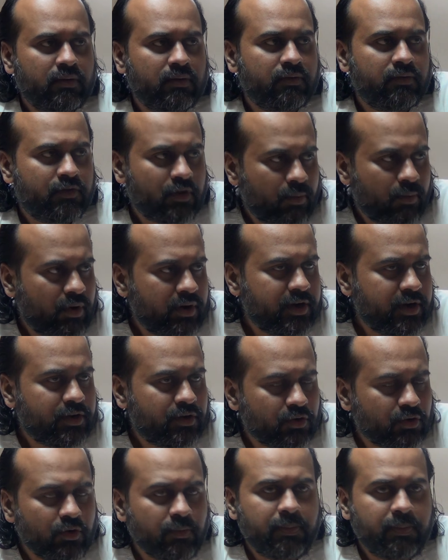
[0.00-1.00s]
from only
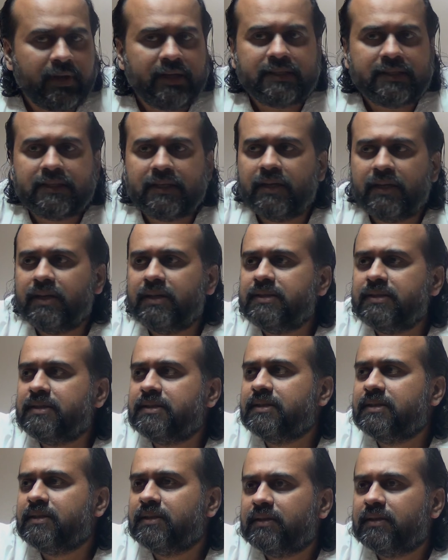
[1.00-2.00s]
two places,